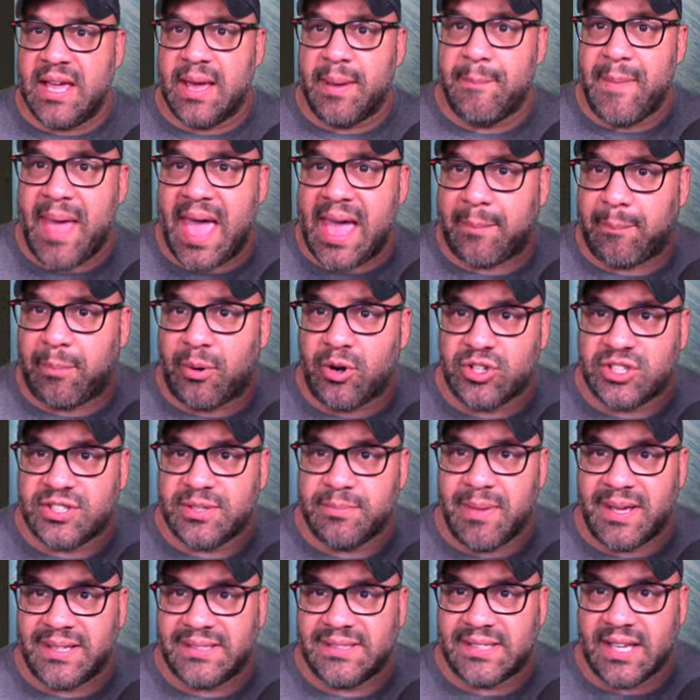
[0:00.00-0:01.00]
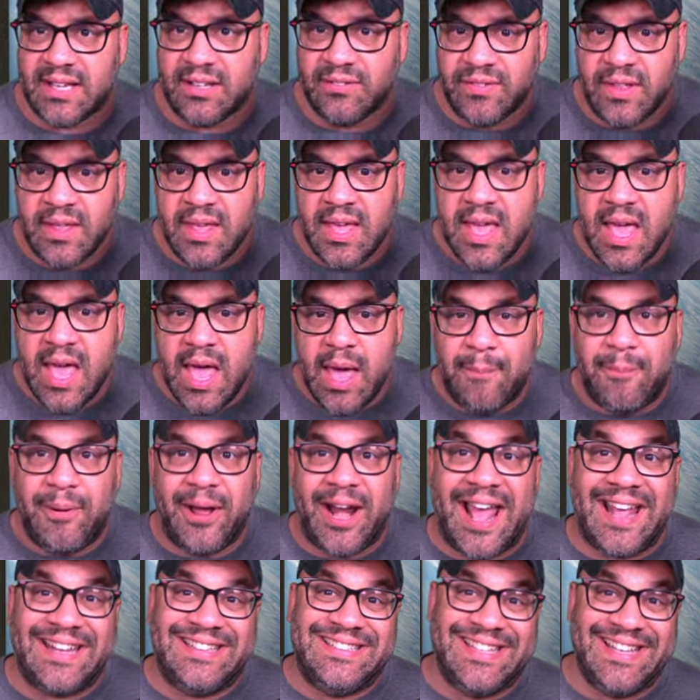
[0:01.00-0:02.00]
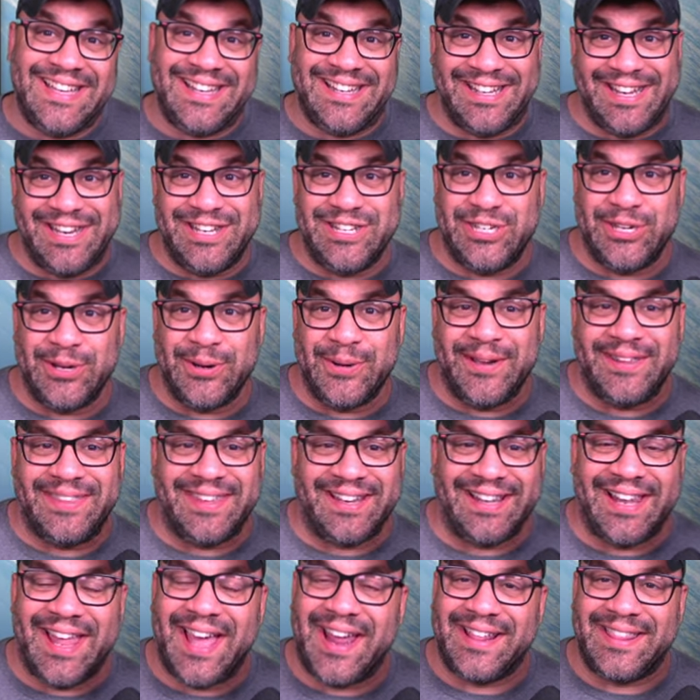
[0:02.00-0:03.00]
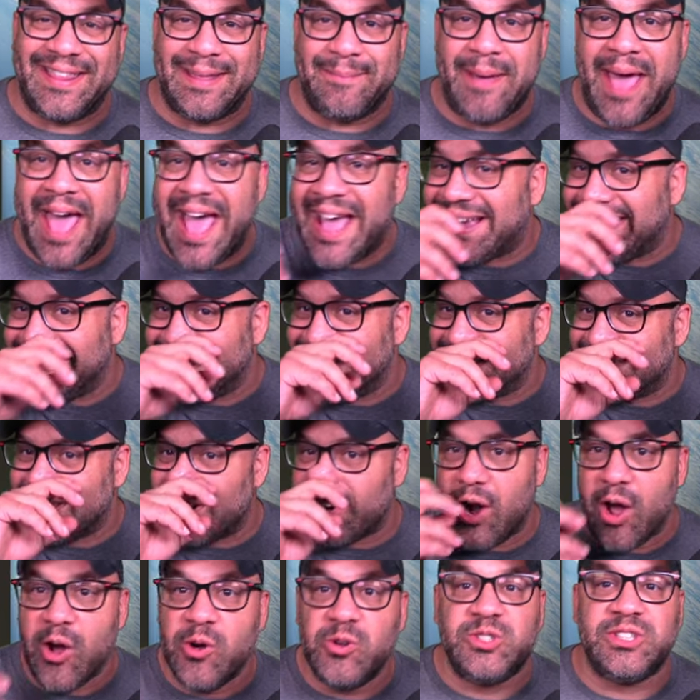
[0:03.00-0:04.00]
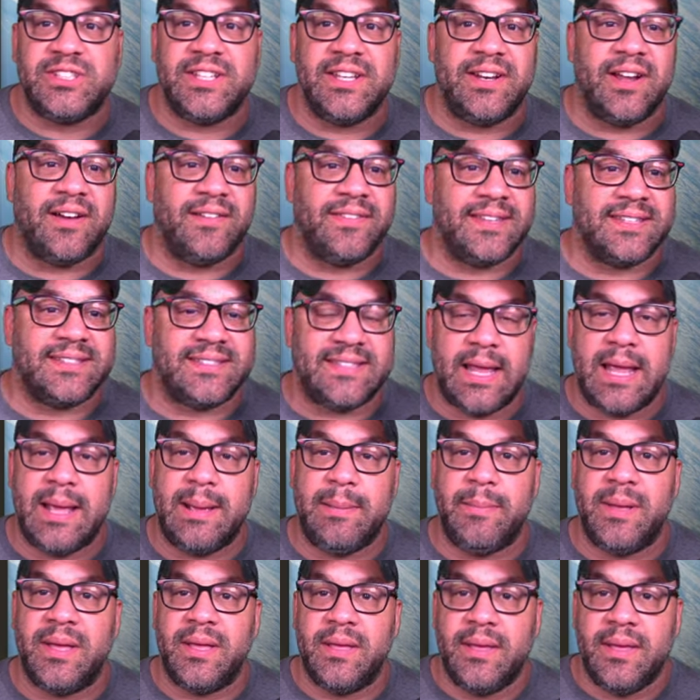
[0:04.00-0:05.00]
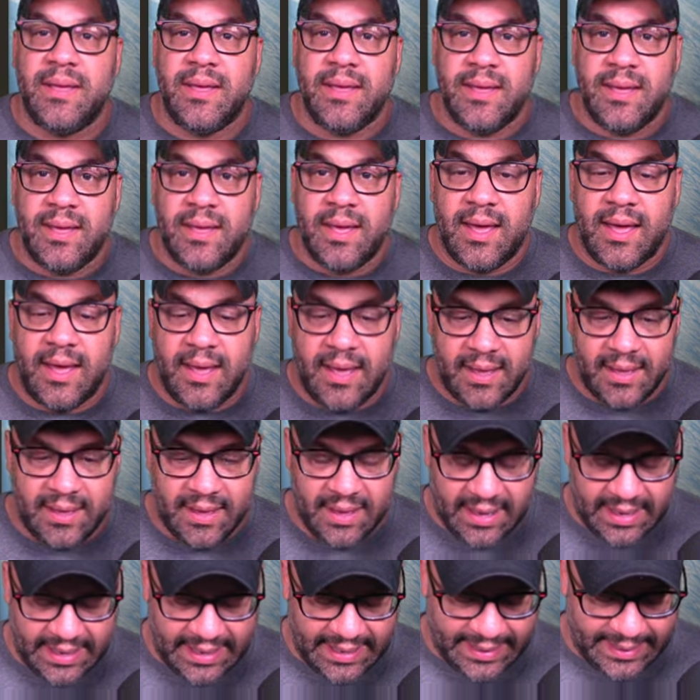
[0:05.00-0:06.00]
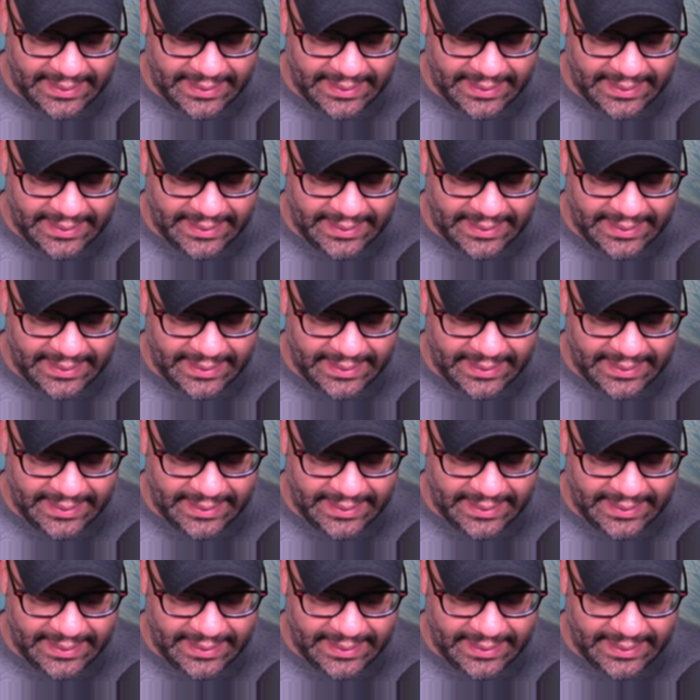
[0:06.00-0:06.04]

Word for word: a Mac person myself, but I did enjoy that a lot of the packages are hosted on the same uh,